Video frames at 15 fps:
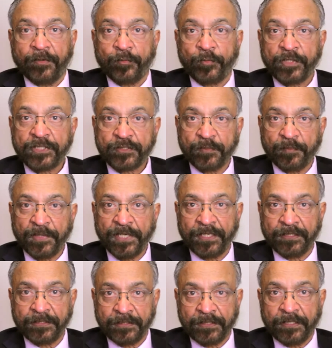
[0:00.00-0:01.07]
which
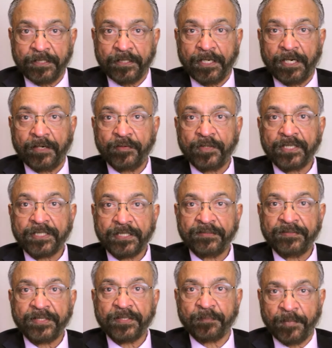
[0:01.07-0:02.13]
meant our
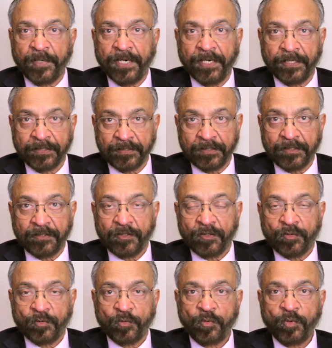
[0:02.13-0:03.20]
giving back
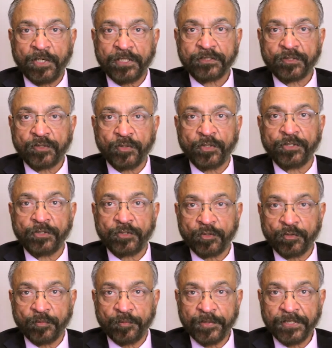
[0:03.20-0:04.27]
was going
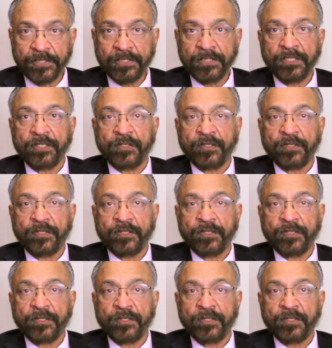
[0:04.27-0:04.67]
to be